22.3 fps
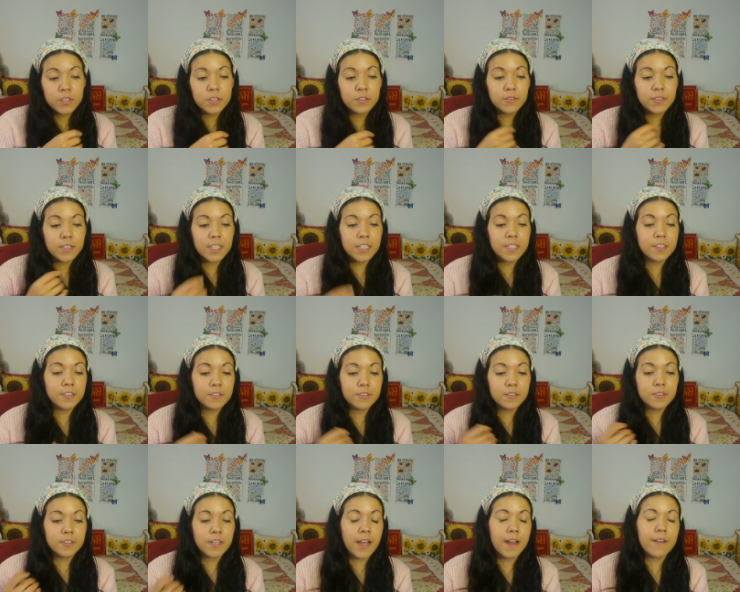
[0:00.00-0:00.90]
to
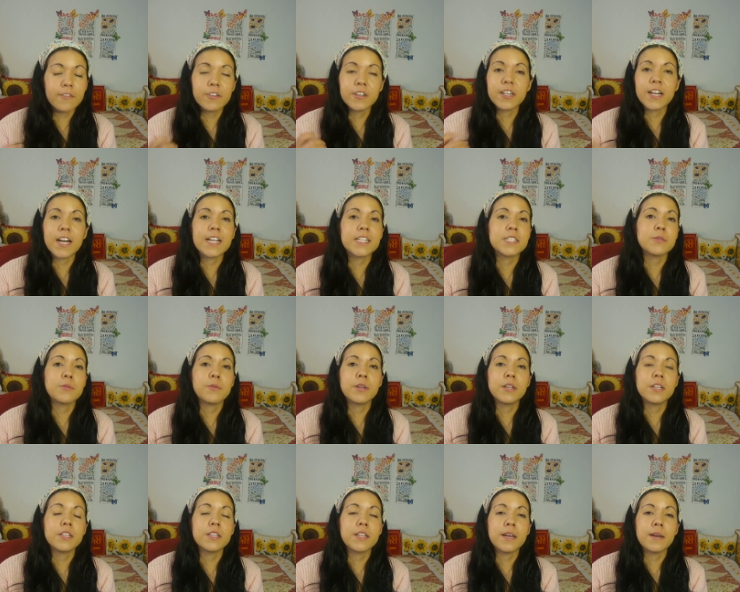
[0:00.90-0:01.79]
kill every last
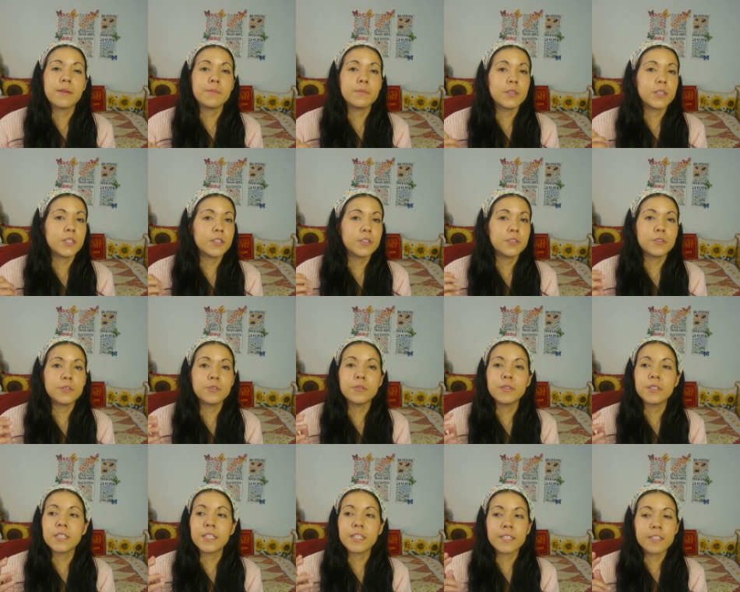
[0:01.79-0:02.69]
one of them,
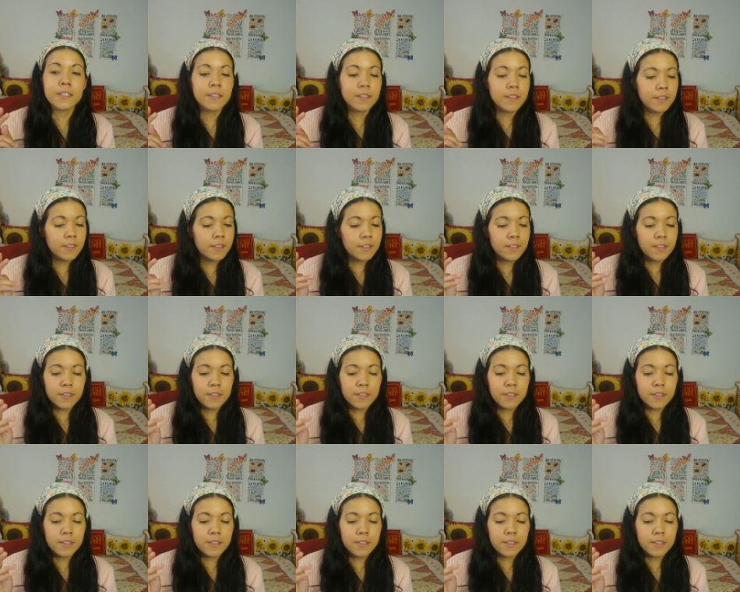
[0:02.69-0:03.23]
including